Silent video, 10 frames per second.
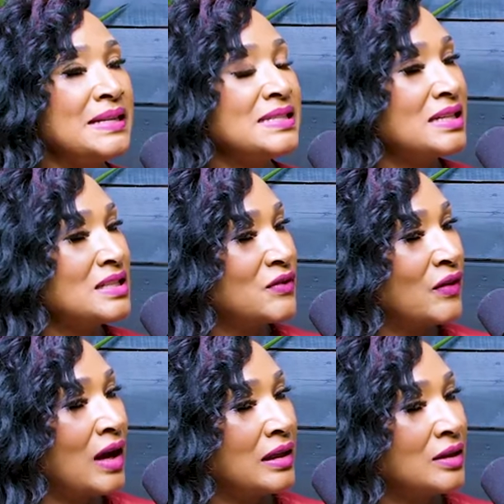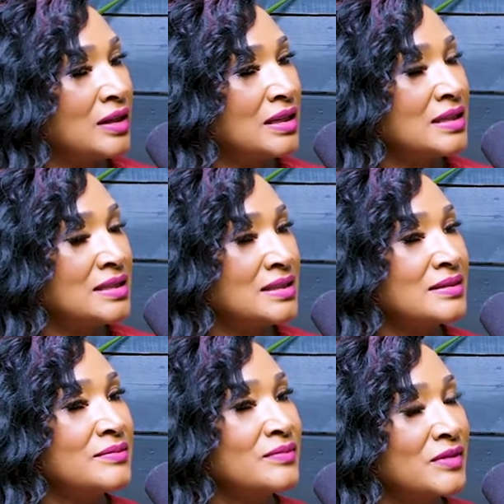son's father is
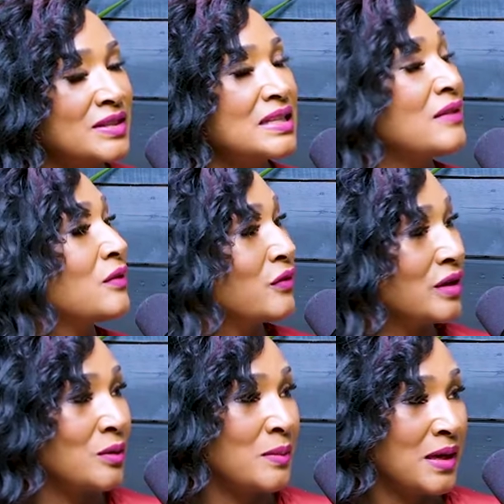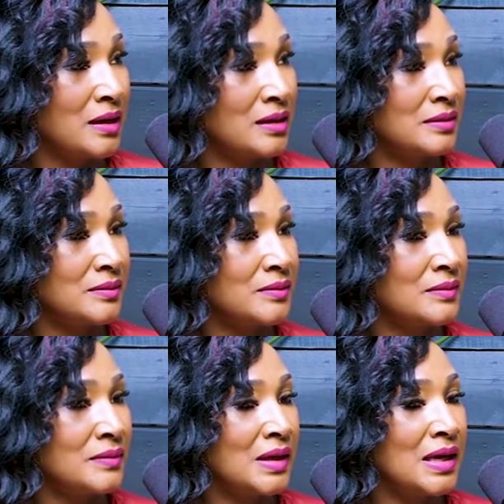a seven-figure man,
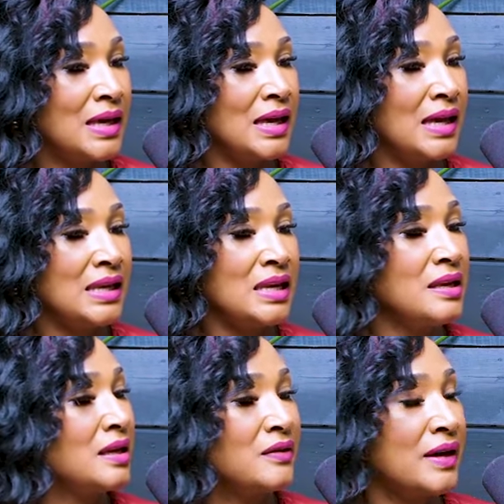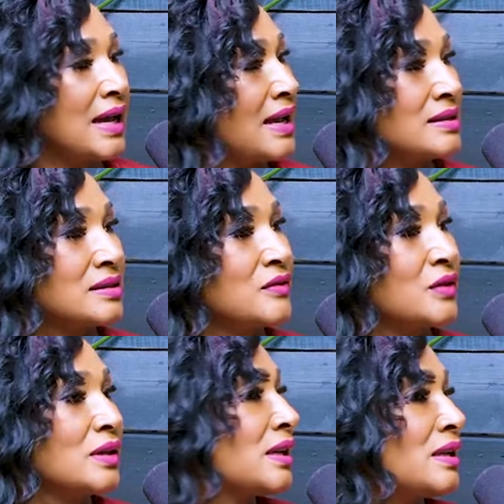and he never asked for
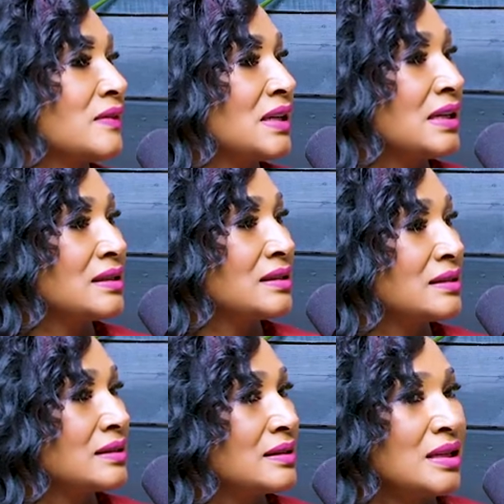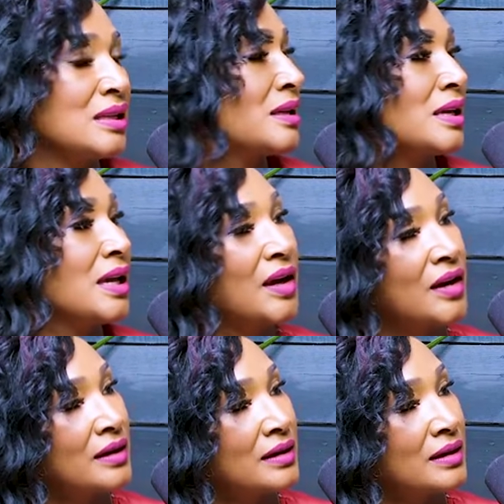any of that. He didn't care
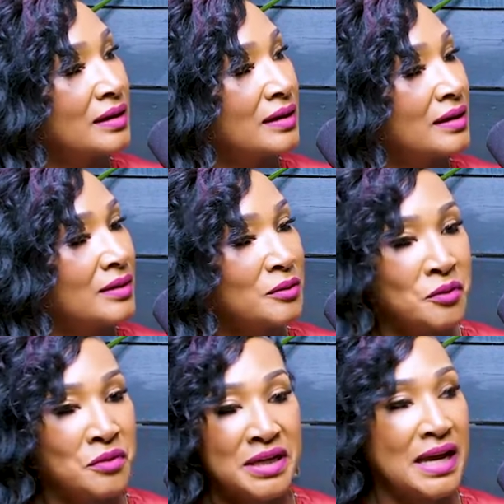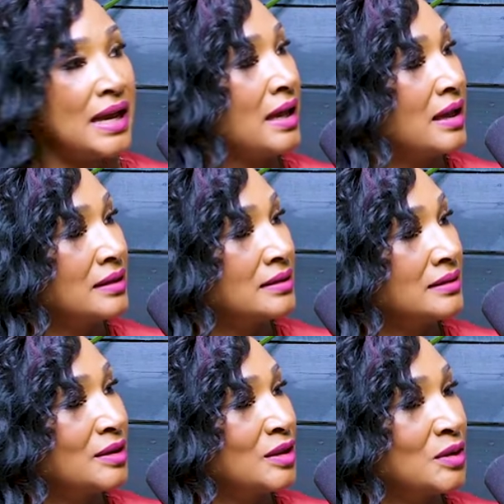what I had.
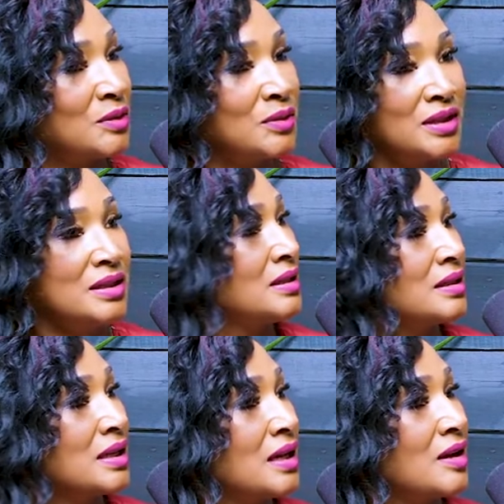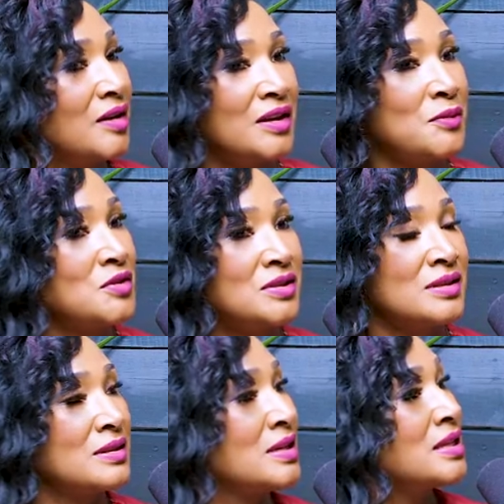You know, he didn't care. It was
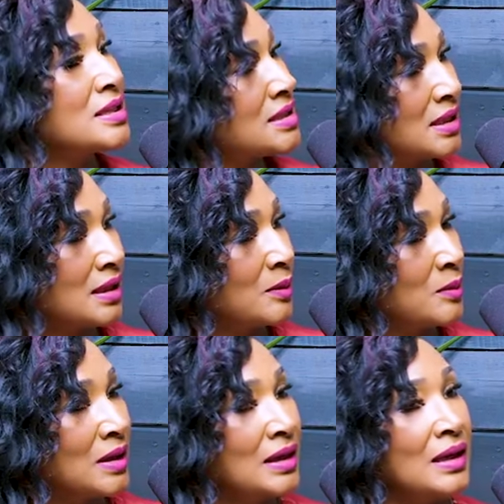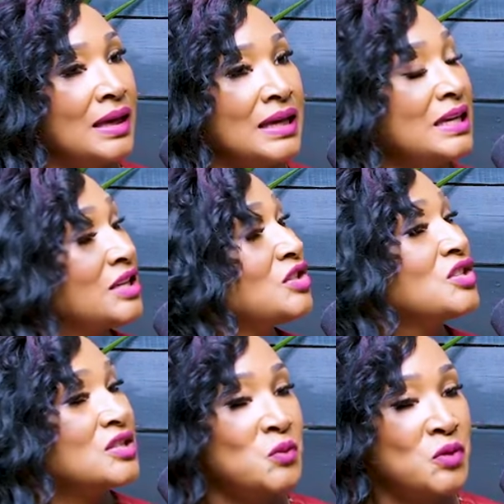nothing to him. He
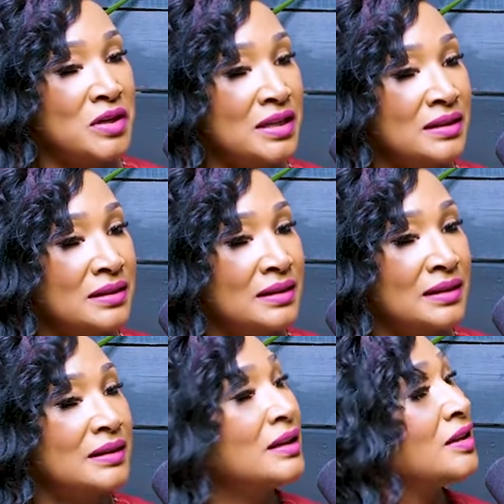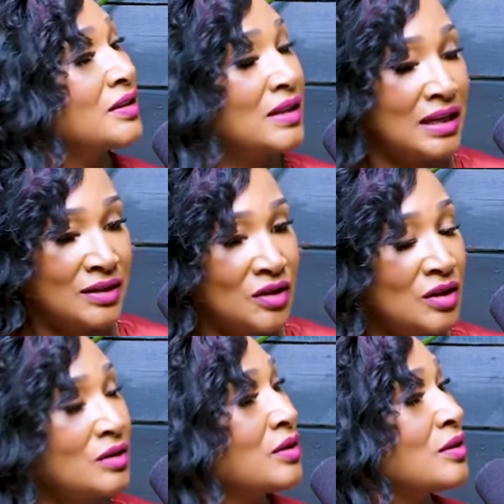just wanted that
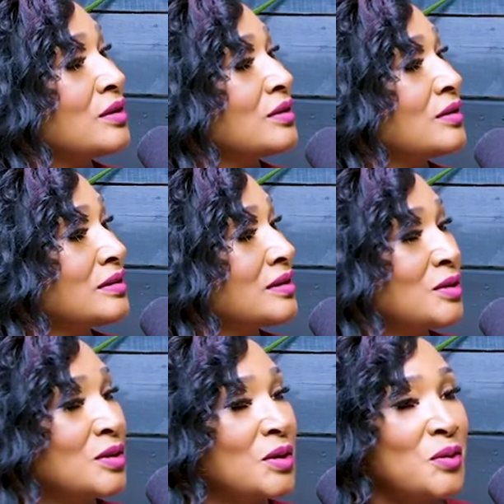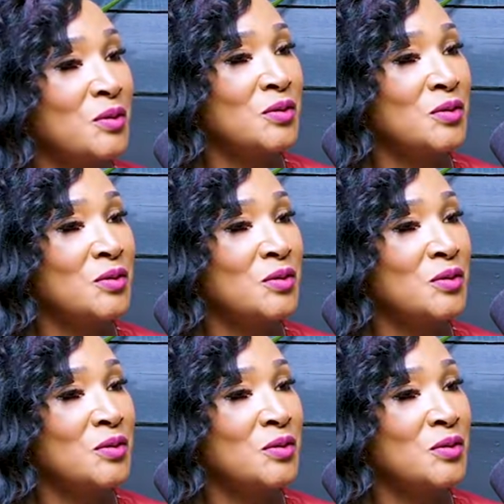young girl, you know,